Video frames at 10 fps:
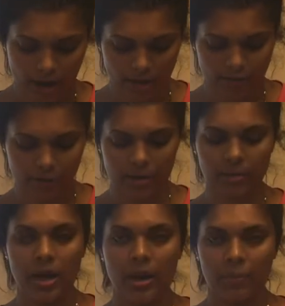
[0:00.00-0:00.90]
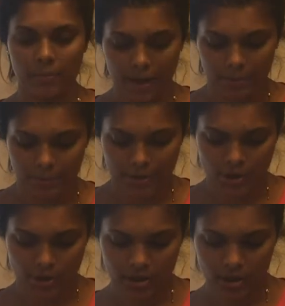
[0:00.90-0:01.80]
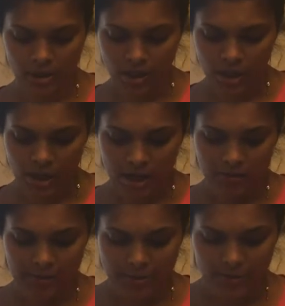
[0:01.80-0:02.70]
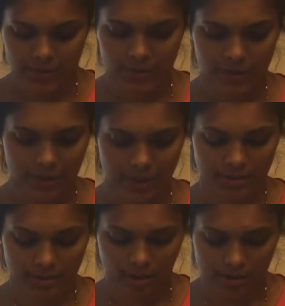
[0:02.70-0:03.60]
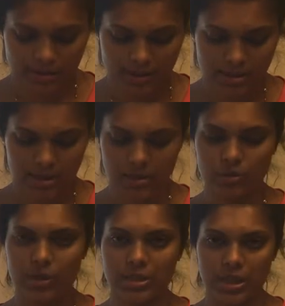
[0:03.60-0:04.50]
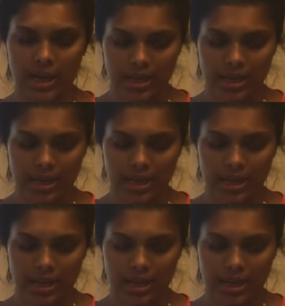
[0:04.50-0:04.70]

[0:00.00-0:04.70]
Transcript: heart rate, blood pressure, respiratory rate, oxygen saturation